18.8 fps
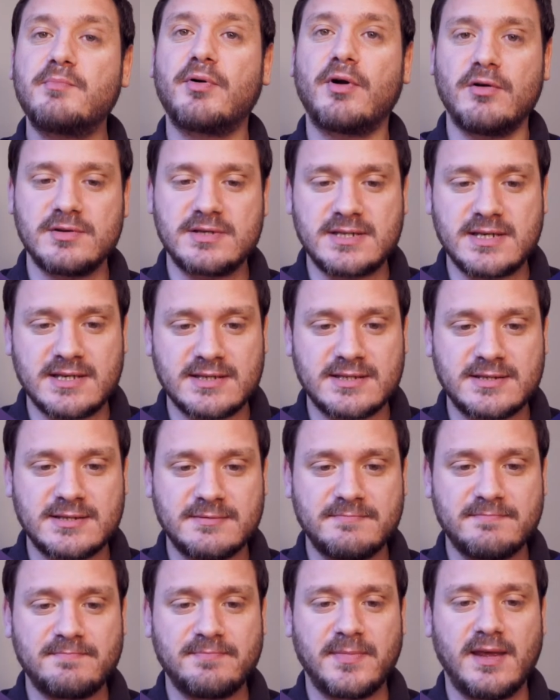
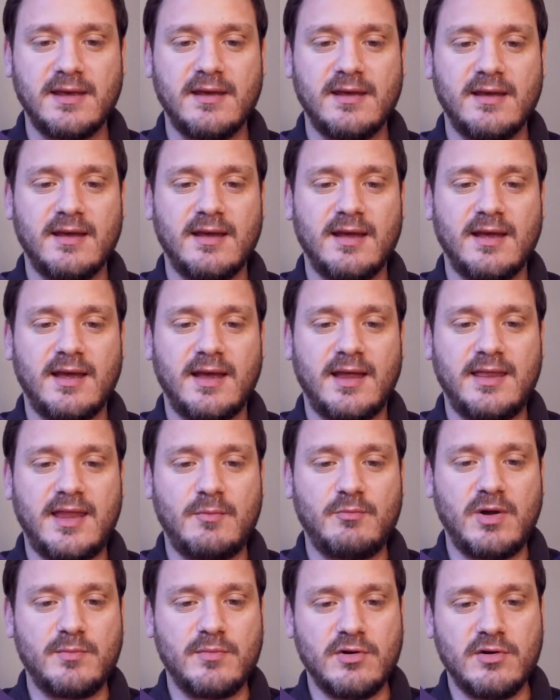process. And
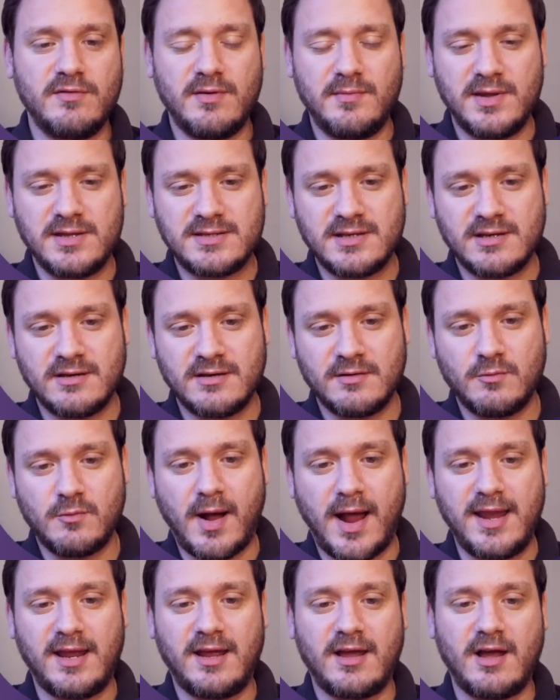then we move him into
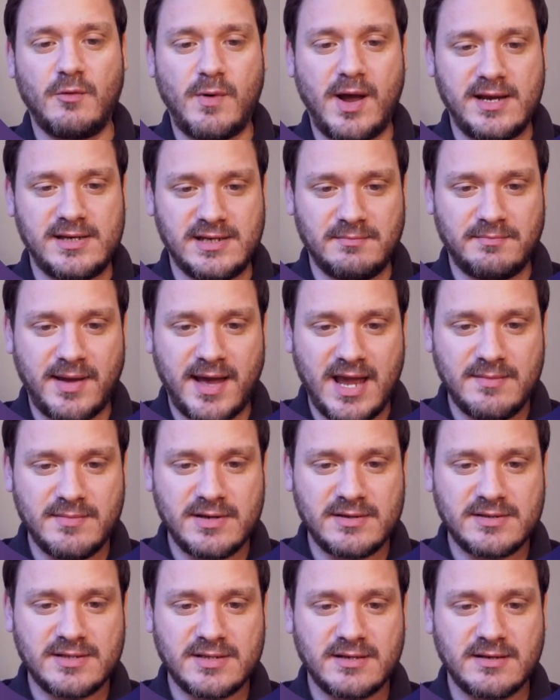awaiting
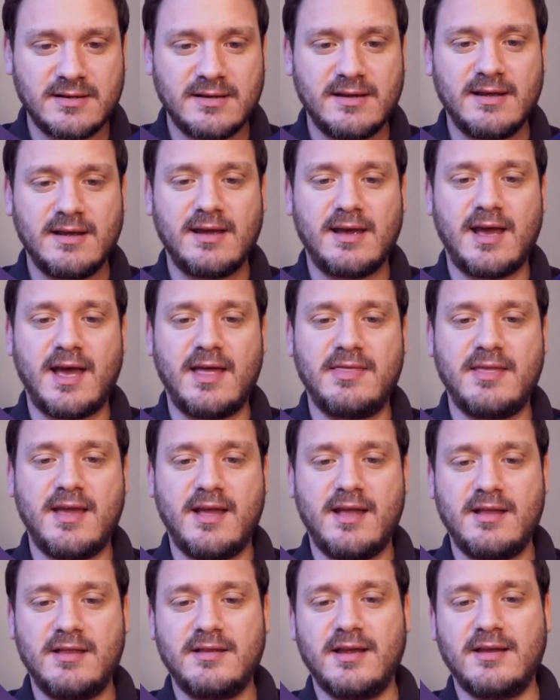payment, and
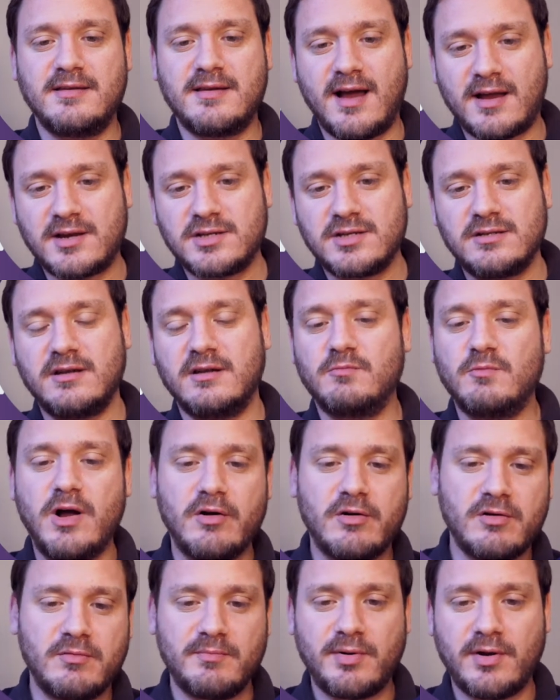then induction and
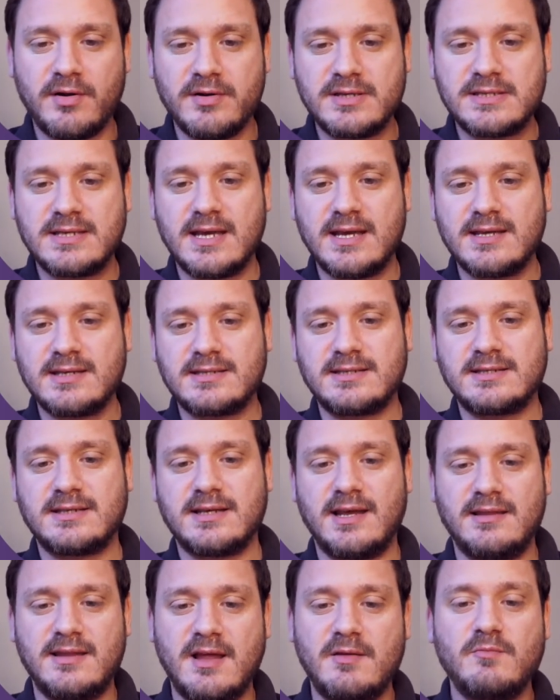welcome process,
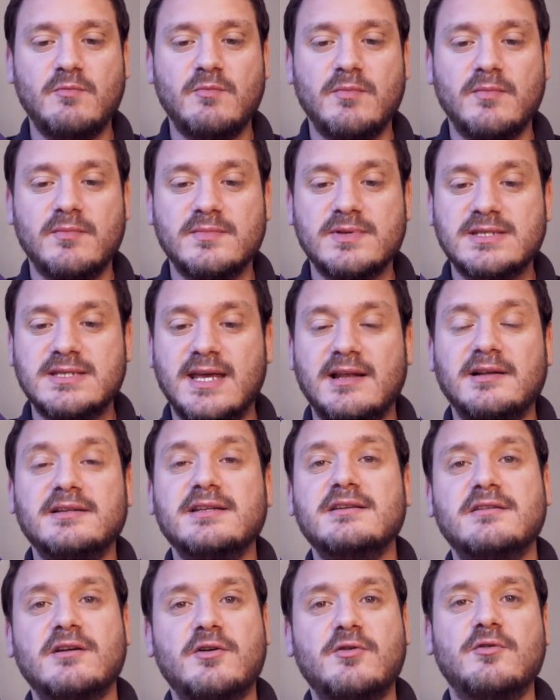and then settled
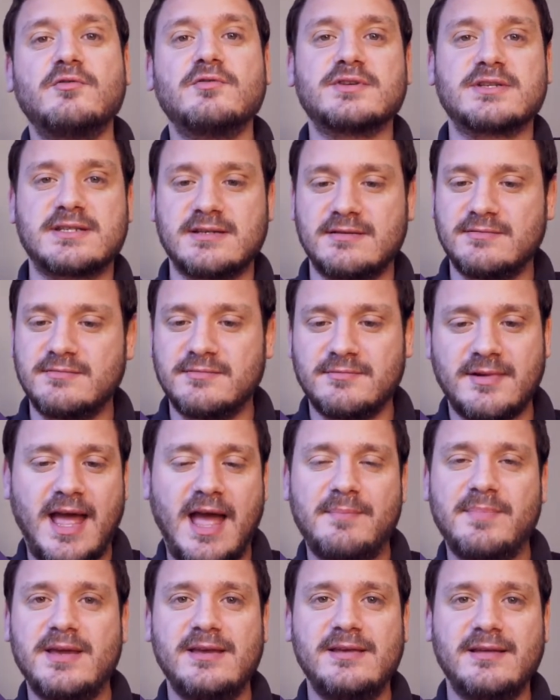into course and
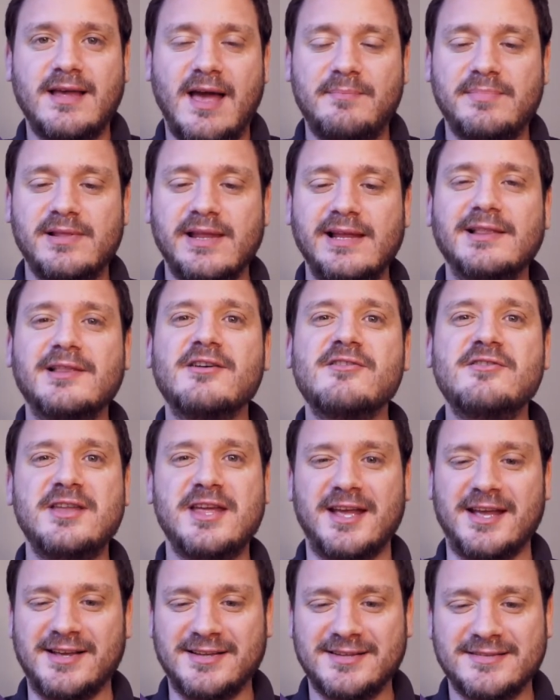happily
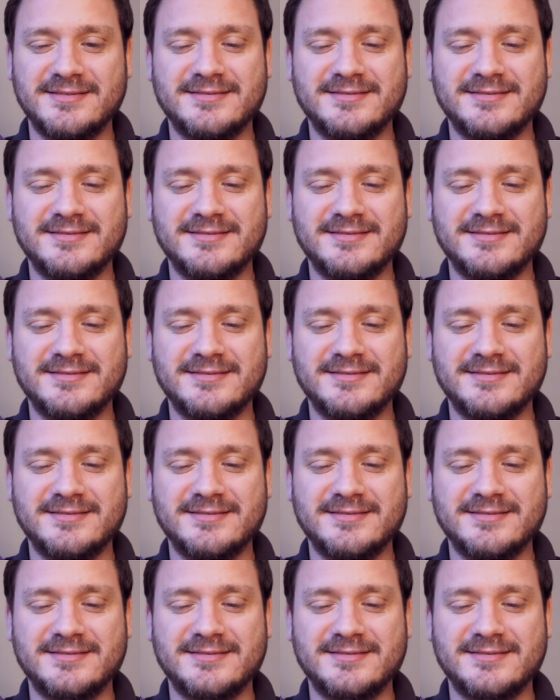learning.